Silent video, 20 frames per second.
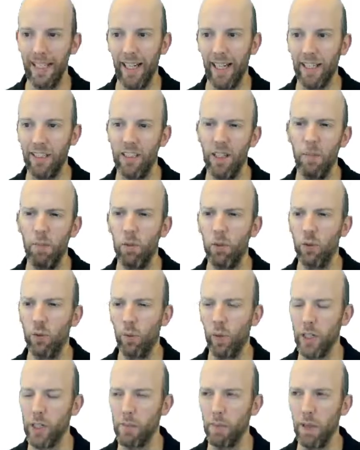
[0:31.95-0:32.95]
examples of
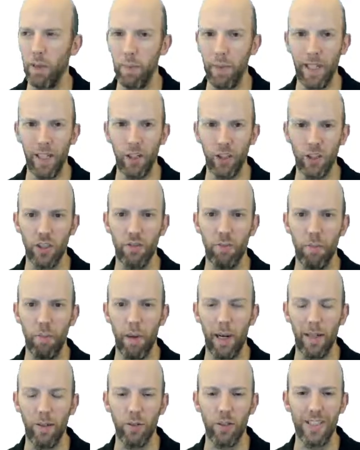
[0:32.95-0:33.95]
which might be lots of
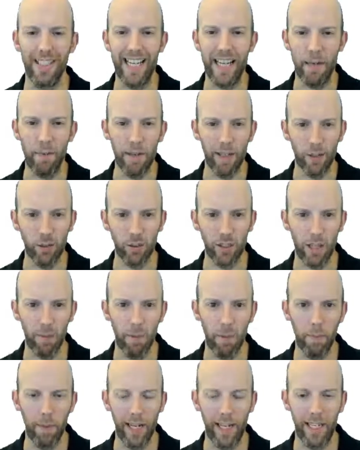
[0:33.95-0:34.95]
bounced emails
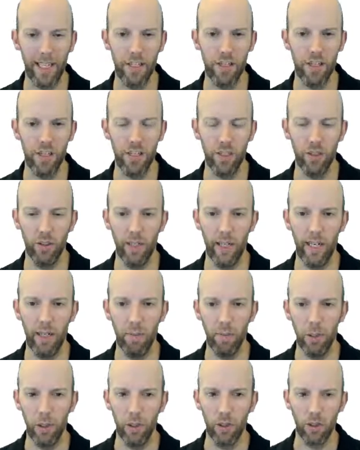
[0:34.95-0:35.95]
coming back into your
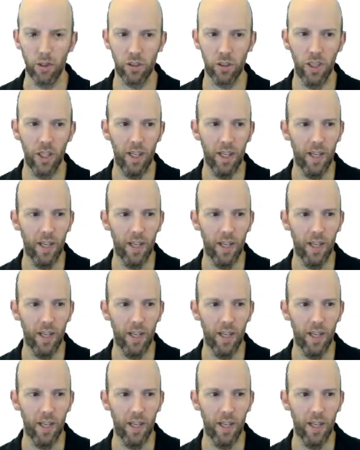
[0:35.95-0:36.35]
inbox,